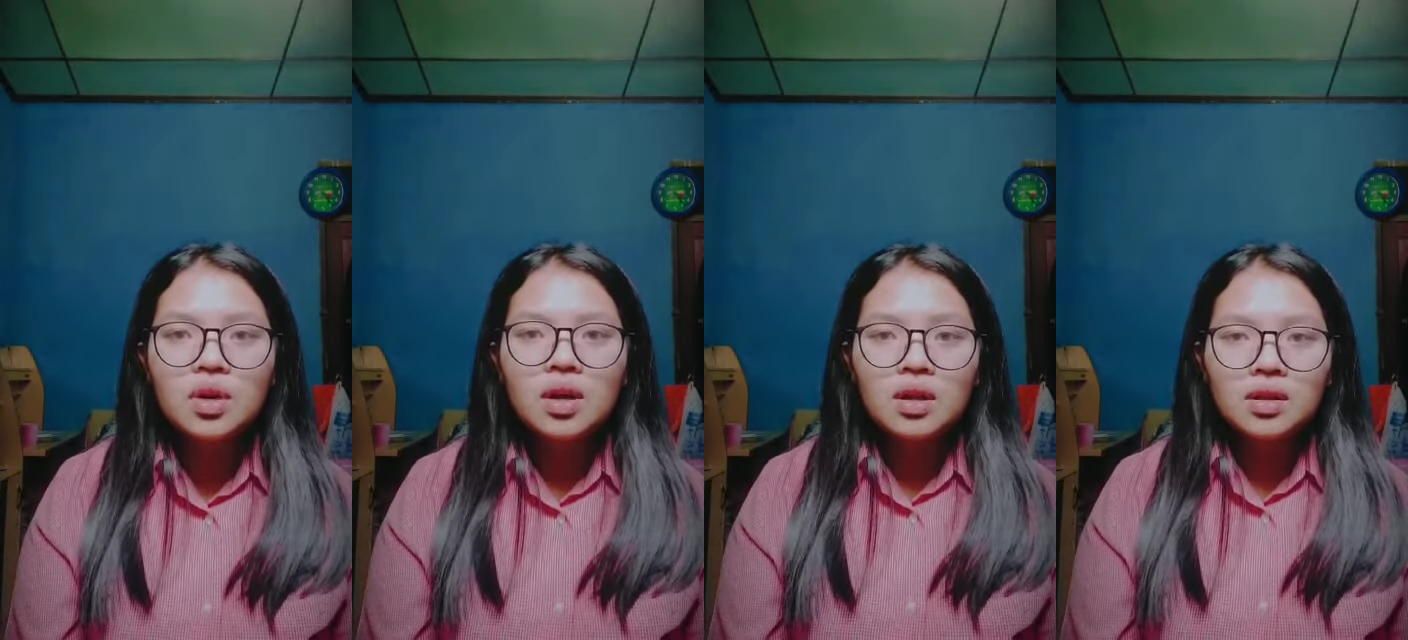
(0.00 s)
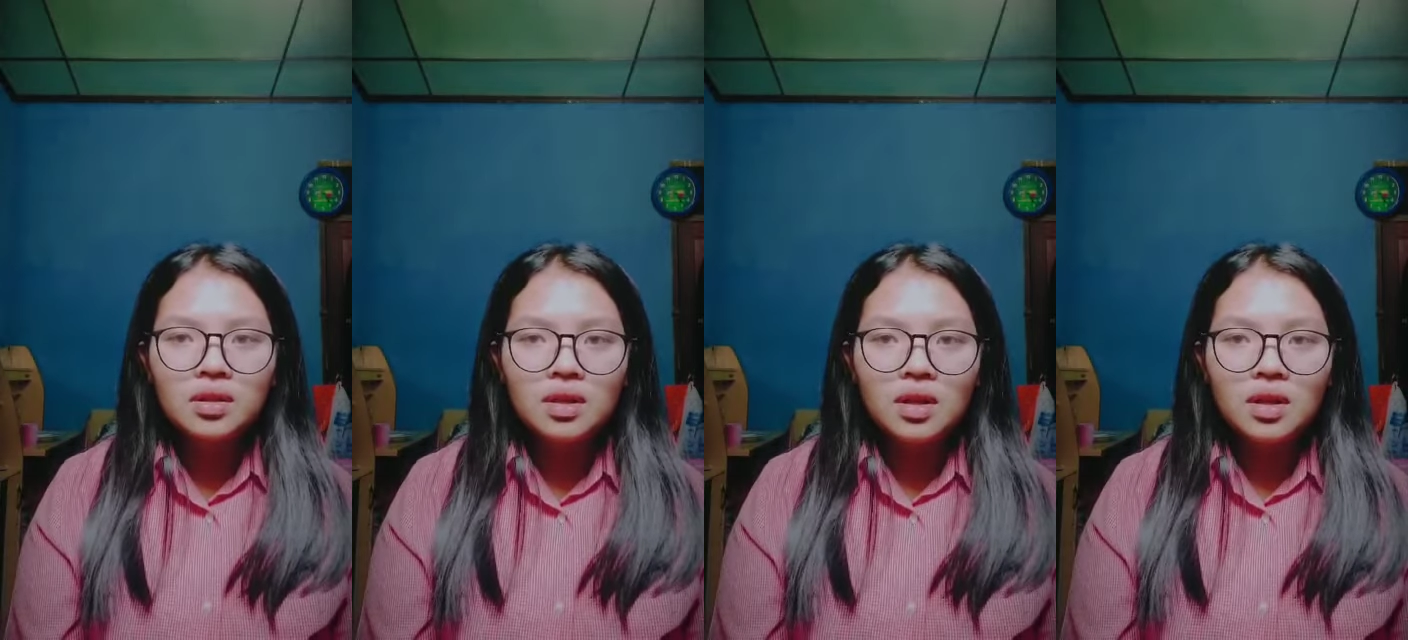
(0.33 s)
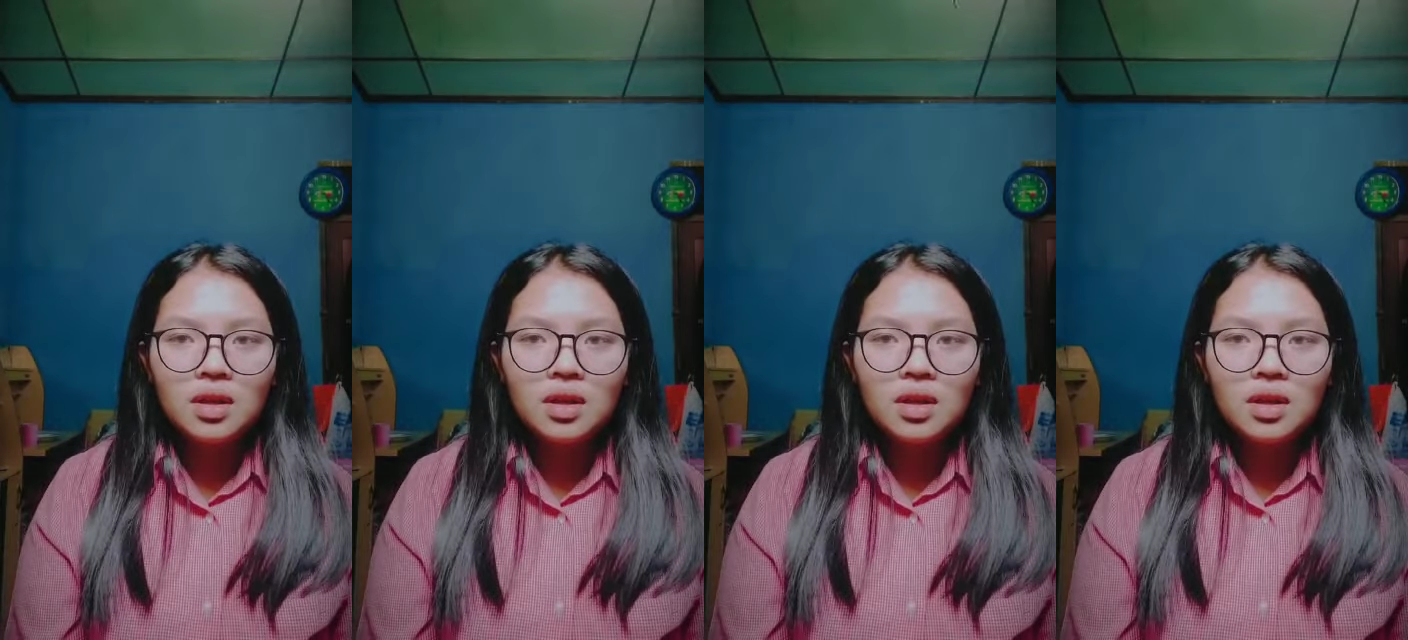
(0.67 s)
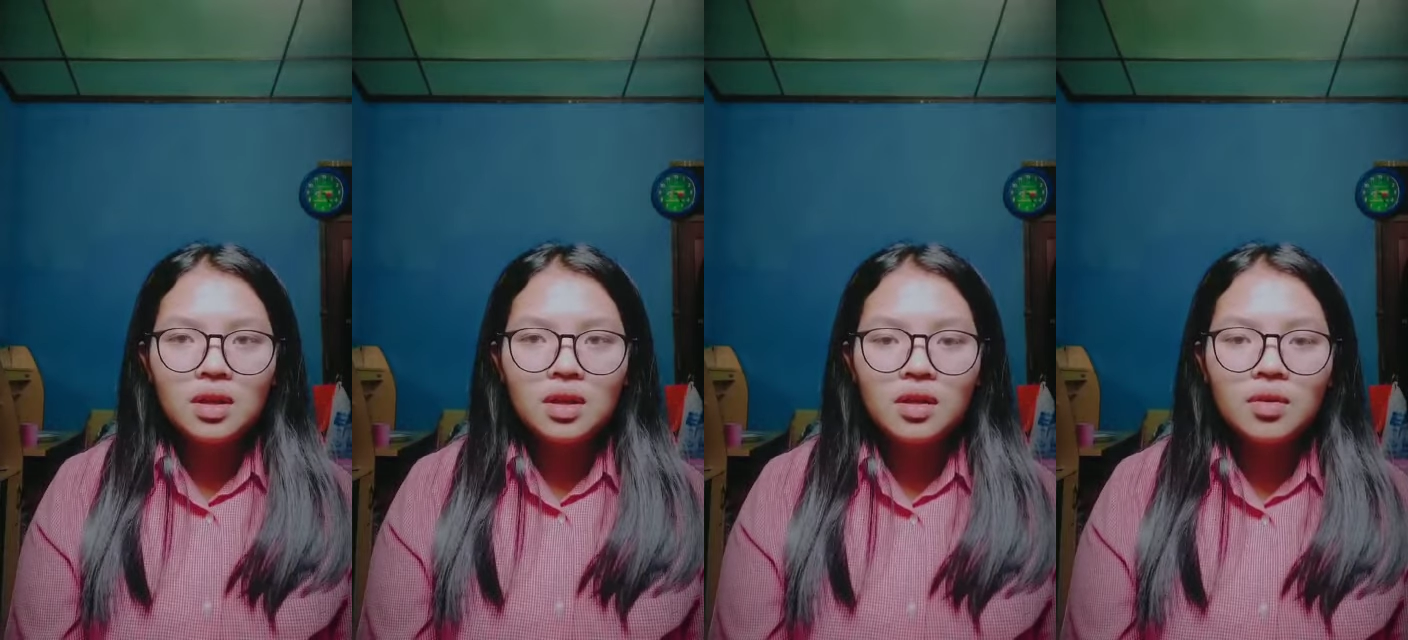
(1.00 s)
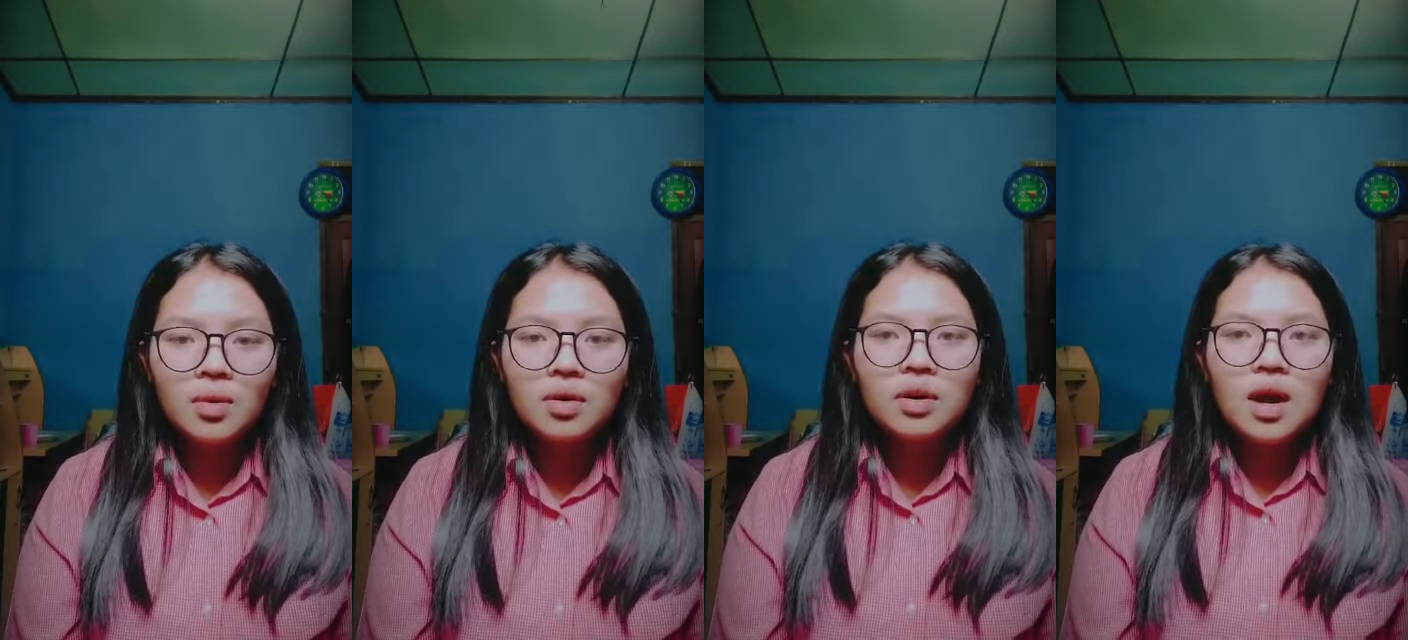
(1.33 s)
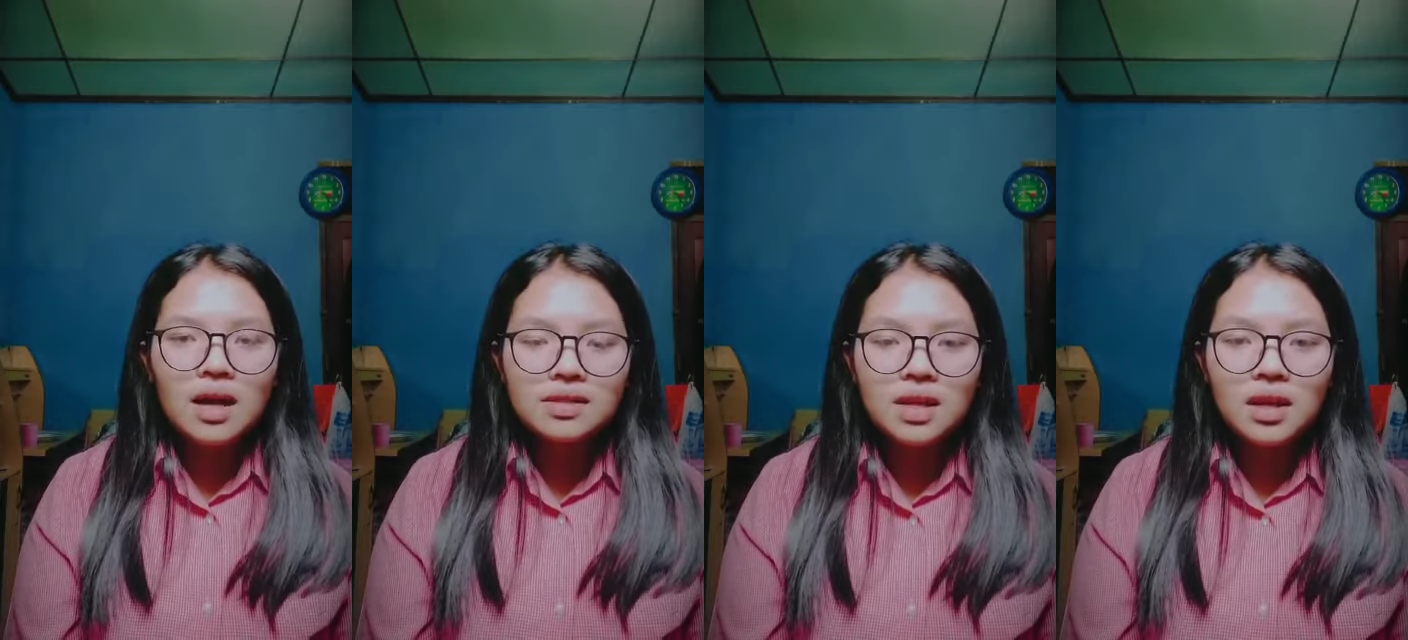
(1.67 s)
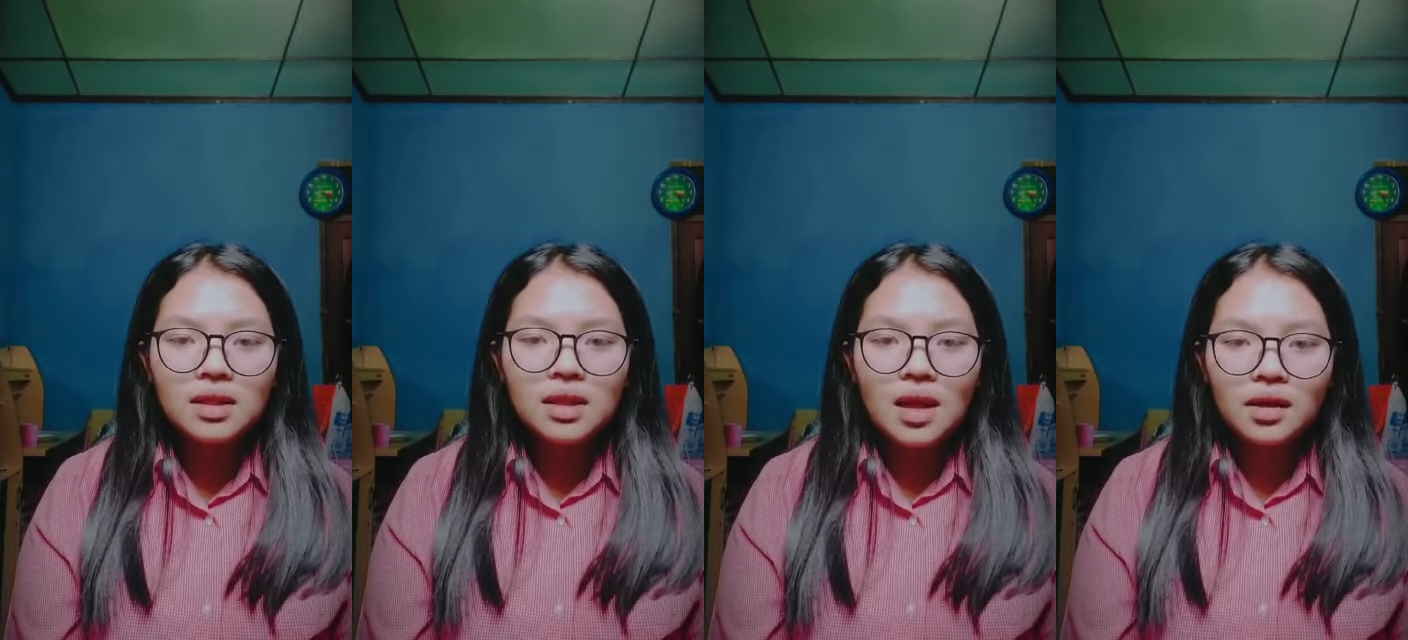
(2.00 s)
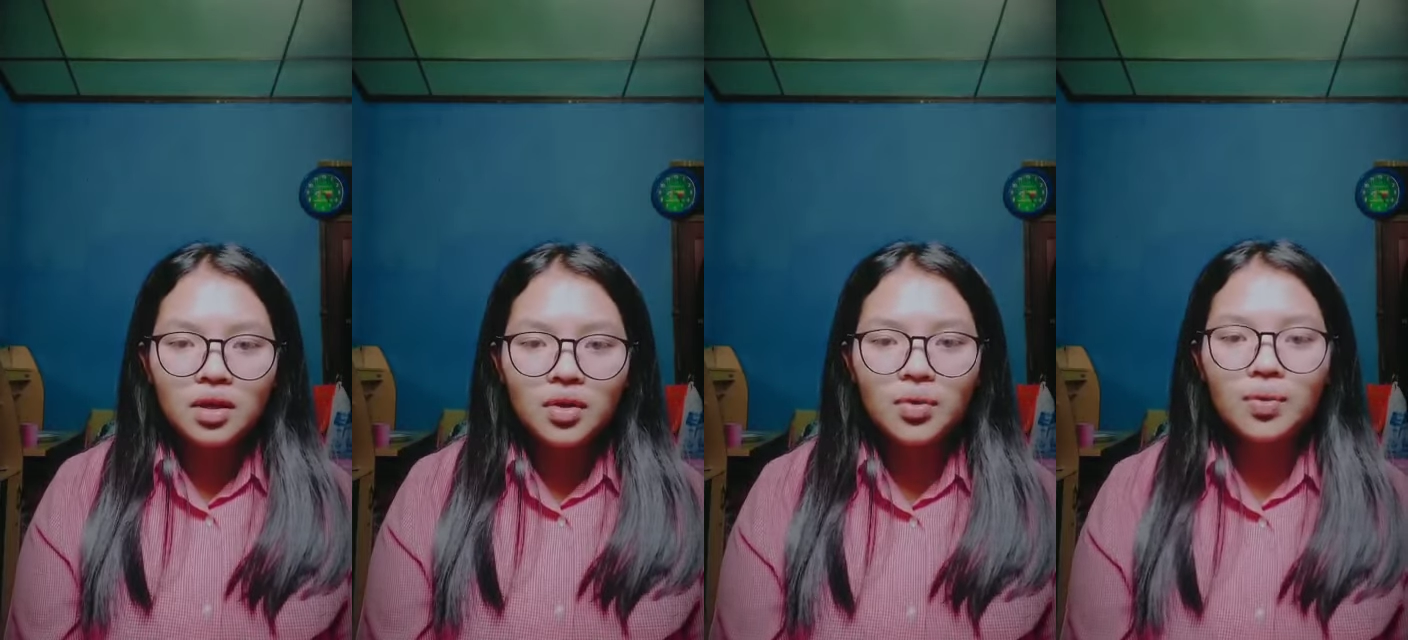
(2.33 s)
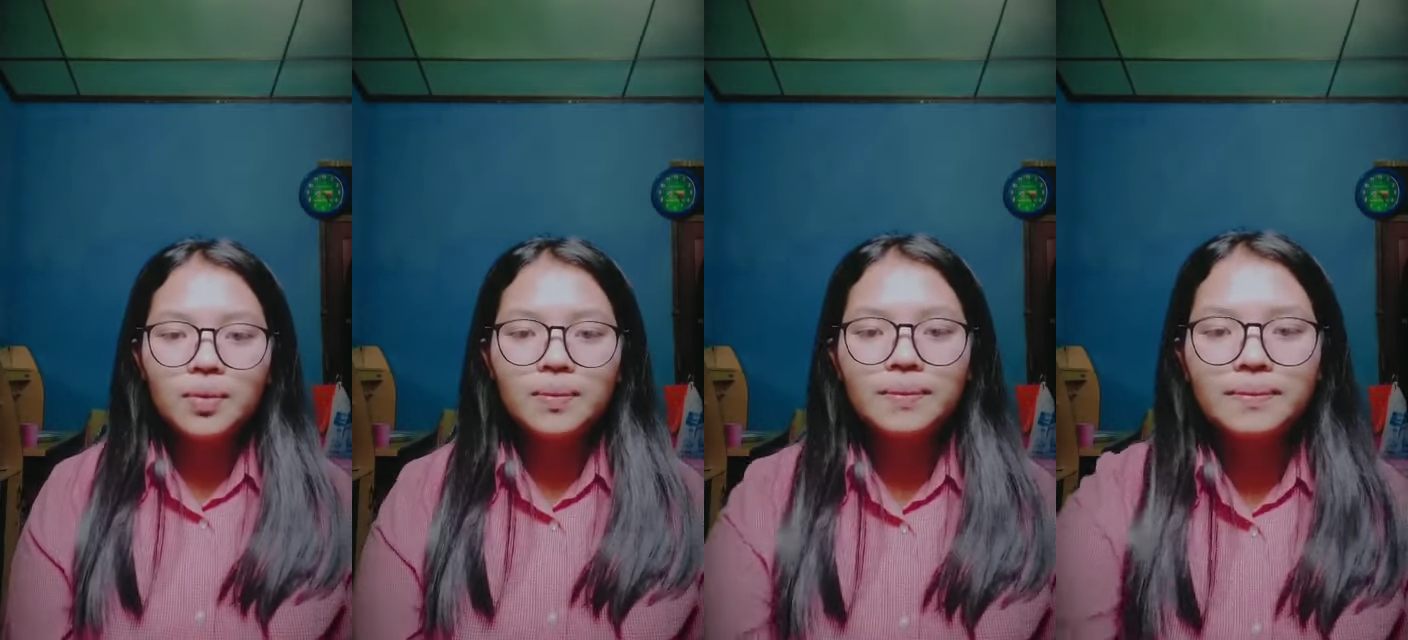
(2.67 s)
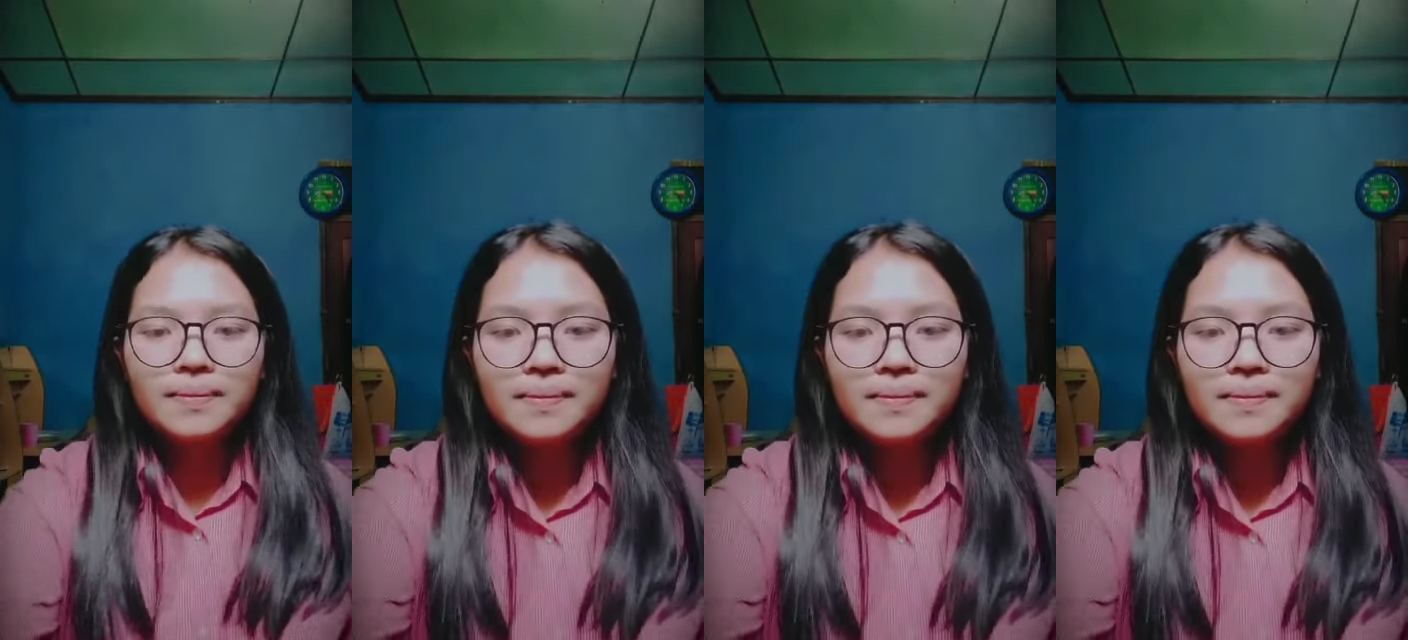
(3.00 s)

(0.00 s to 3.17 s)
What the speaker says: to break up or have other problems.